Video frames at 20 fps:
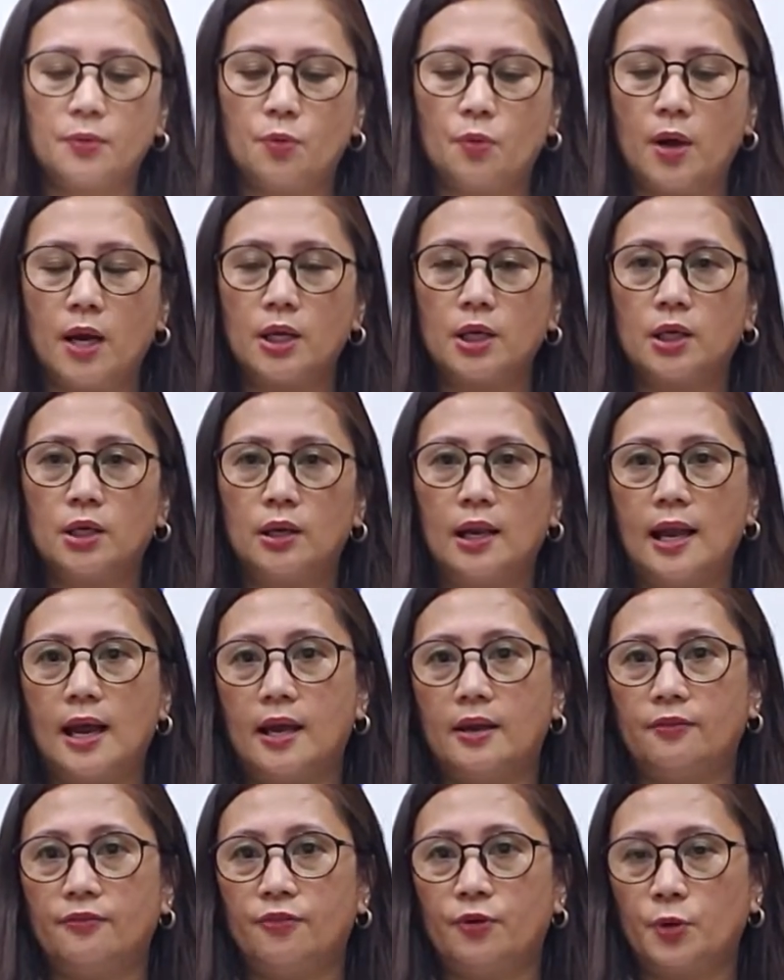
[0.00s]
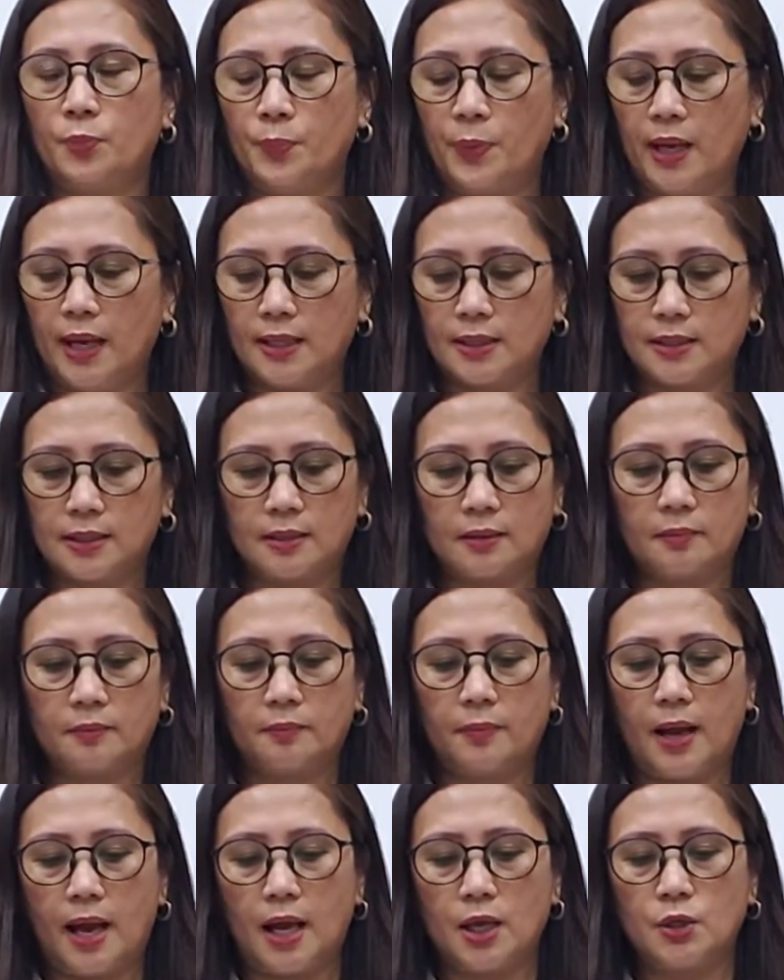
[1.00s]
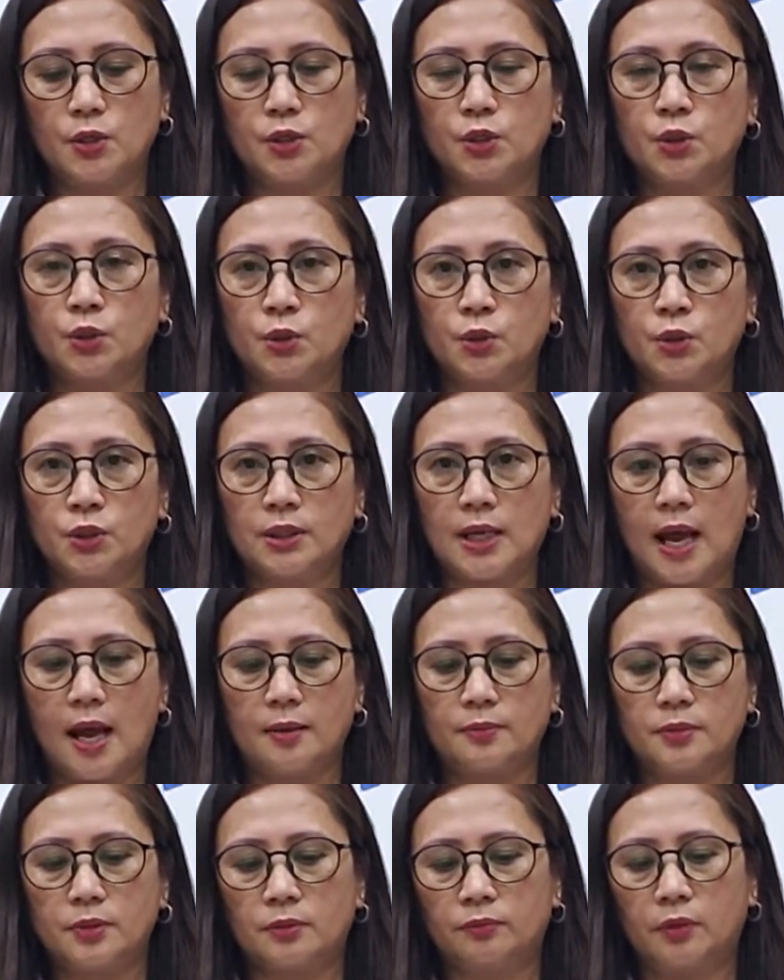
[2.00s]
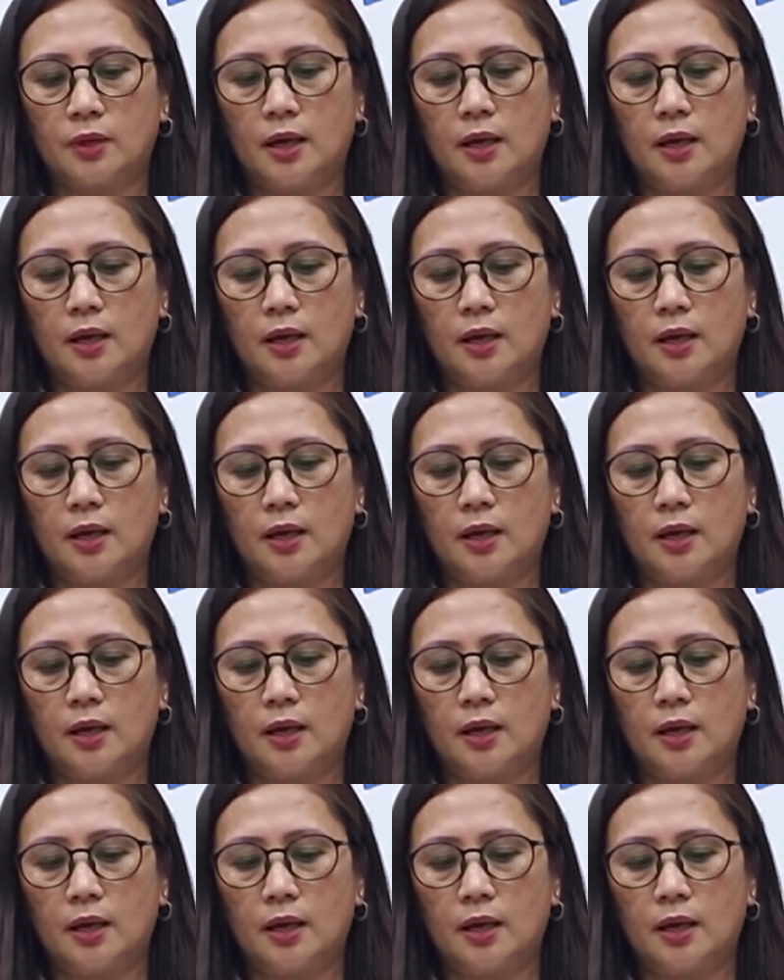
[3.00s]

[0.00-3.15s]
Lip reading: one line for peach, but I use 2 types of